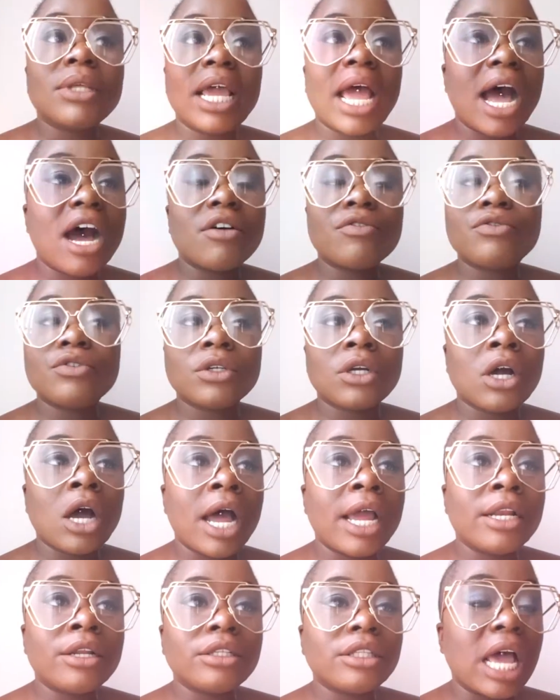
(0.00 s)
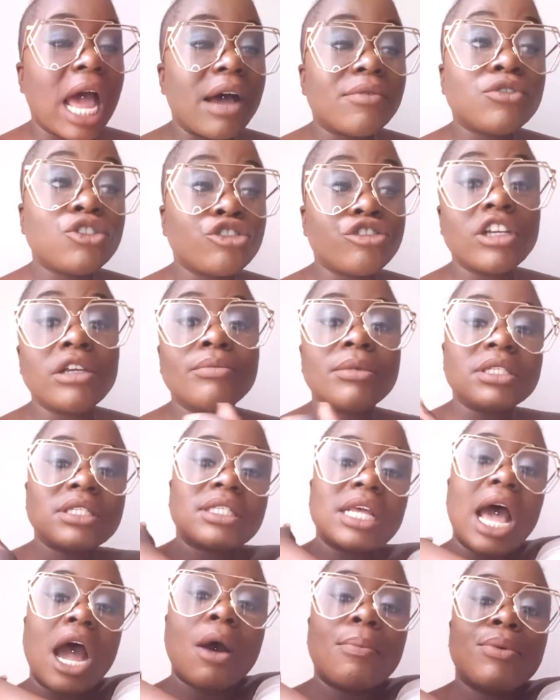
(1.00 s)
They have kind of, they have
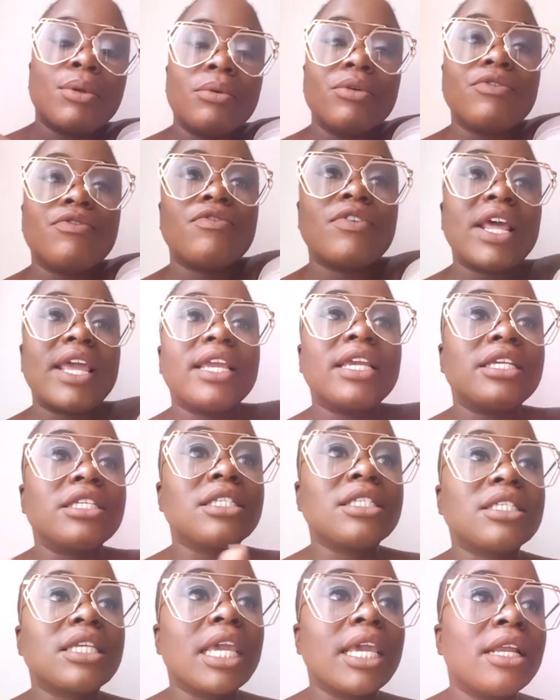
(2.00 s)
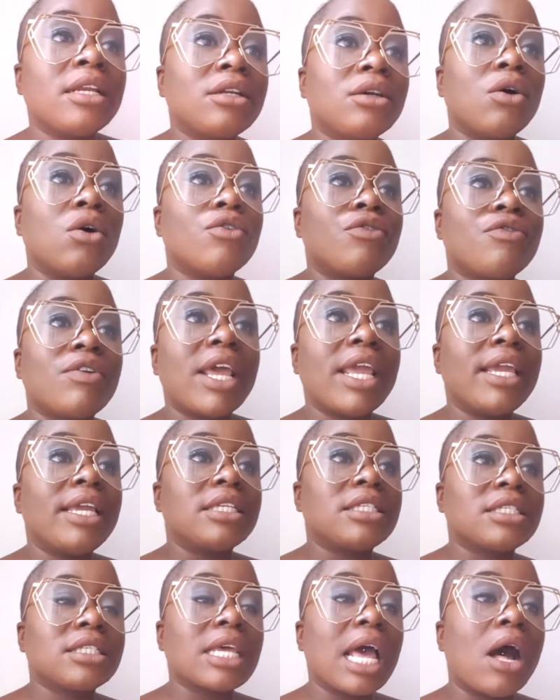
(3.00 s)
treatments to help you with flaky skin or
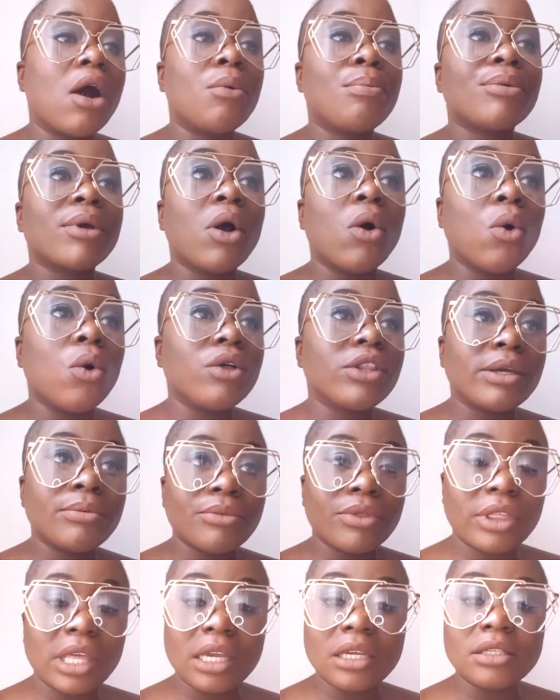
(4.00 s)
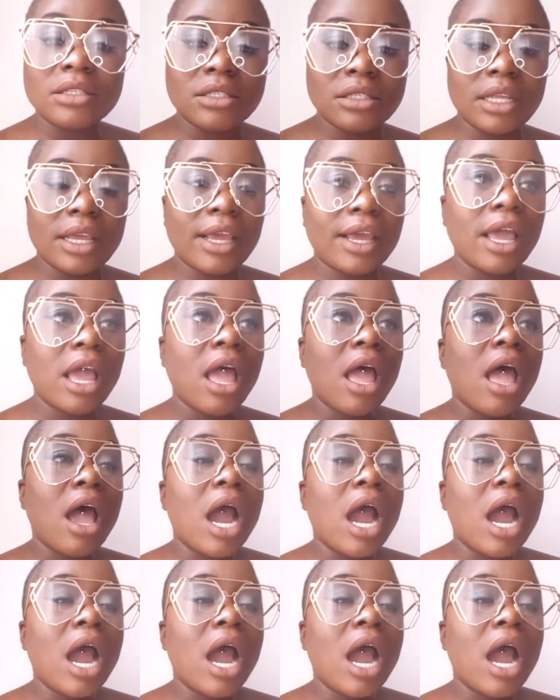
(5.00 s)
flaky scalp, all them things there.